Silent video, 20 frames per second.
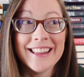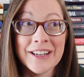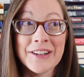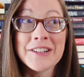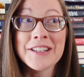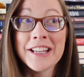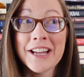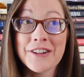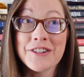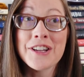
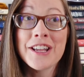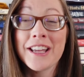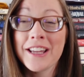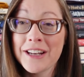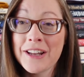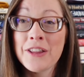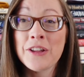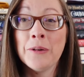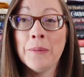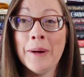There's actually
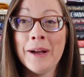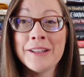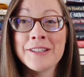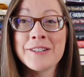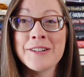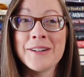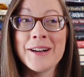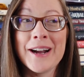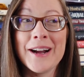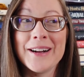another
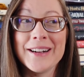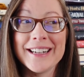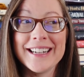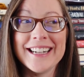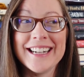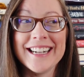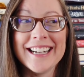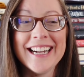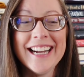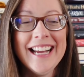monster out
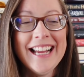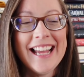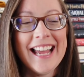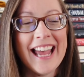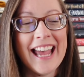here.